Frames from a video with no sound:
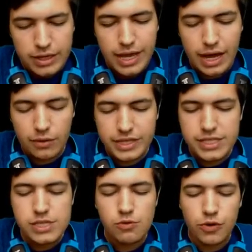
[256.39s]
Now,
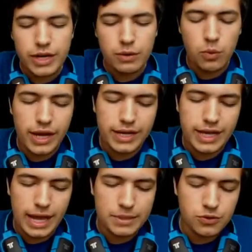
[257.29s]
this is a really weird
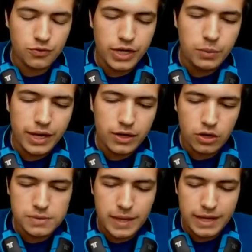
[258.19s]
game. It's a really weird
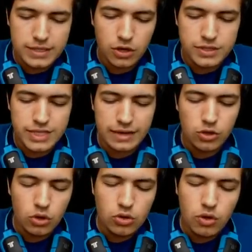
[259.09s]

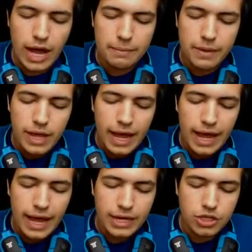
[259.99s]
concept. You're a crab,
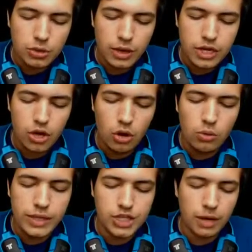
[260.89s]
and you can
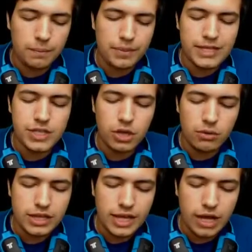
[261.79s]
only jump. That's the
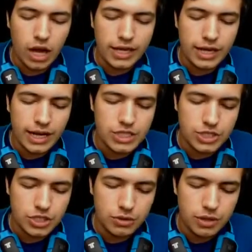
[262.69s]
only thing I can
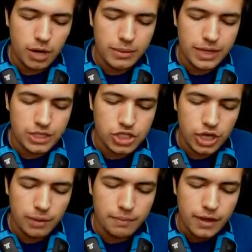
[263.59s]
actually do at the moment, is
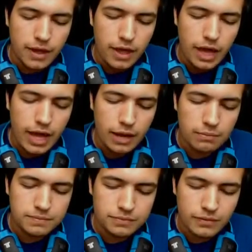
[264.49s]
jump.
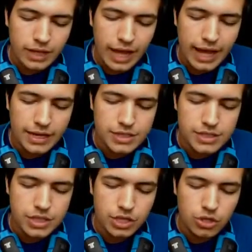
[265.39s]

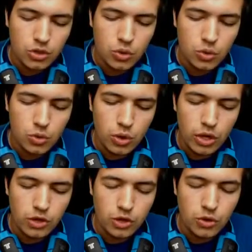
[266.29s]
And you
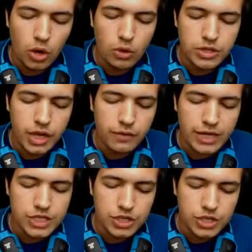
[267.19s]
go one
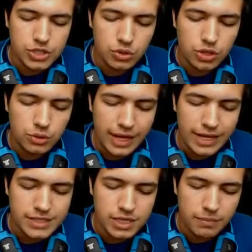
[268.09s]
direction until you
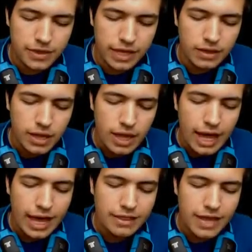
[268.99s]
hit something,
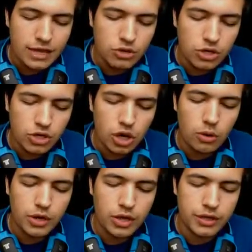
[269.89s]
and then you can
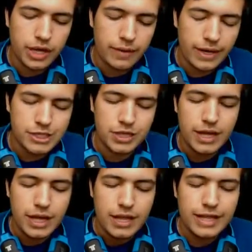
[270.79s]
go another direction.
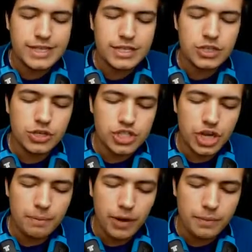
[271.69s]
There's things you can
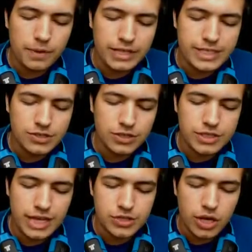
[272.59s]
jump up, etc.,
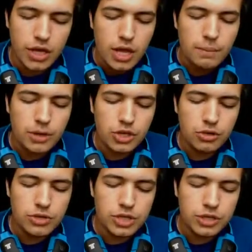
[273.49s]
etc. But
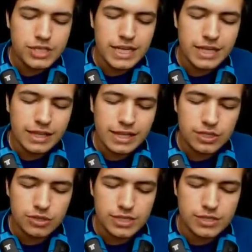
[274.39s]
you can see that
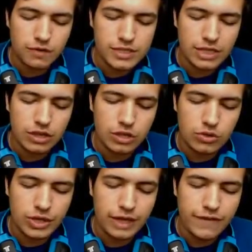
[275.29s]
this uses, obviously, the
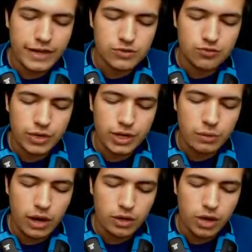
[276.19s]
3D effects really
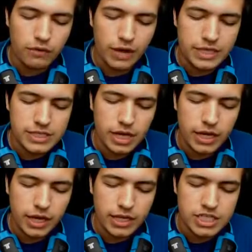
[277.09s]
well. Going around this
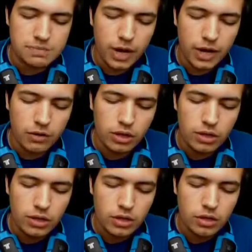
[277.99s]
kind of spiral.
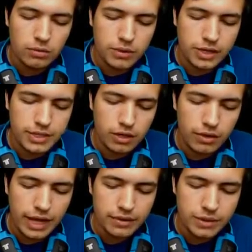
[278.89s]
Oh, we need to kill
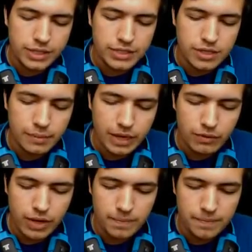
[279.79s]
that. We need to turn back
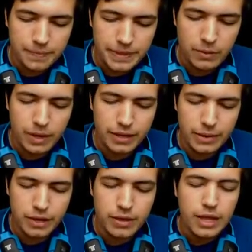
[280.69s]
around. That way, there
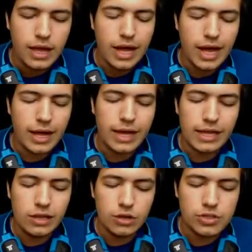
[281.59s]
we go.
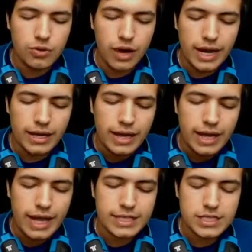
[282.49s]
It looks great.
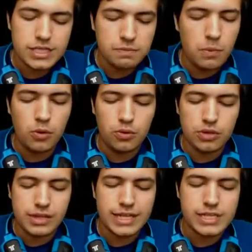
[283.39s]
It's smooth.
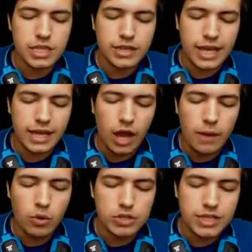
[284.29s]
That's the thing.
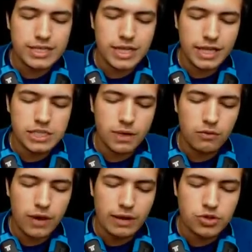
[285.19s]
I'm watching this like
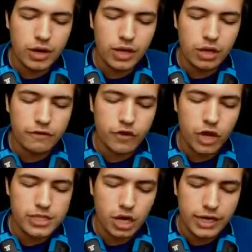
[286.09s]
spin around, trying to look for
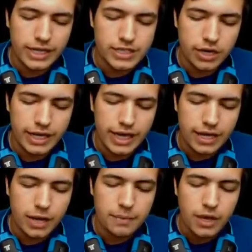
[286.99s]
a tiny, tiny
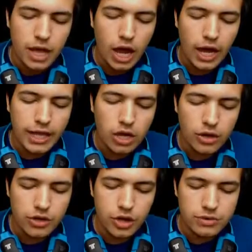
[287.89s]
hiccup. I
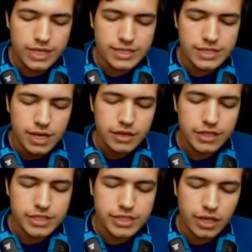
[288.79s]
can't notice
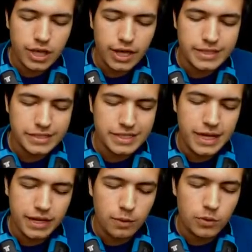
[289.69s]
the slightest
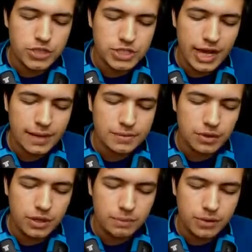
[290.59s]
hiccup, which is
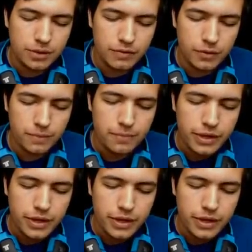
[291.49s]
absolutely beautiful.